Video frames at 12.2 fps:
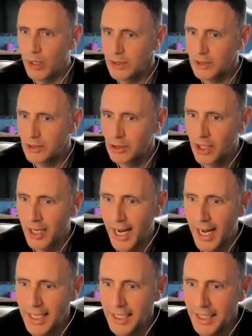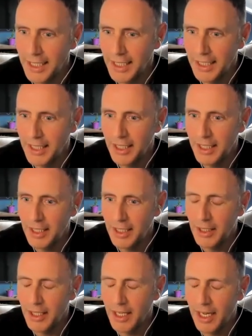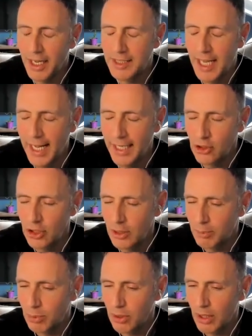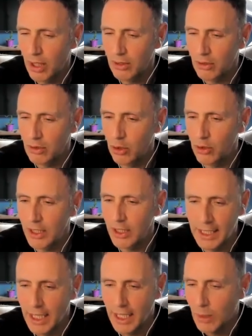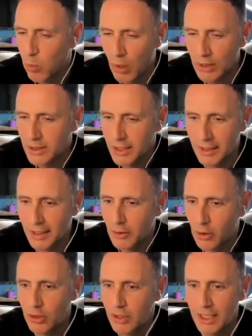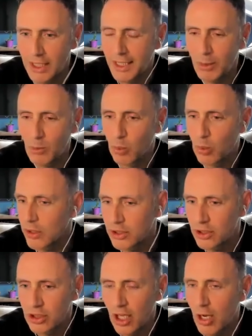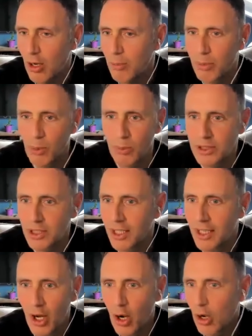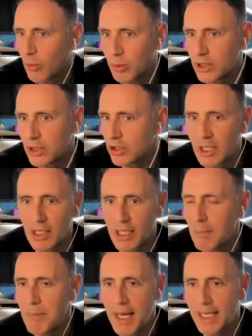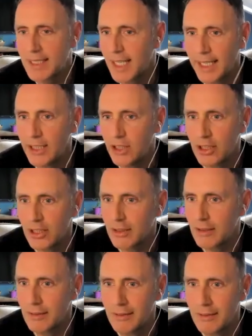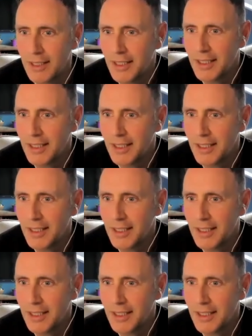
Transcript: Was there any attention put on Kundalini? Like, was it a Kundalini workshop, or was it just like a meditation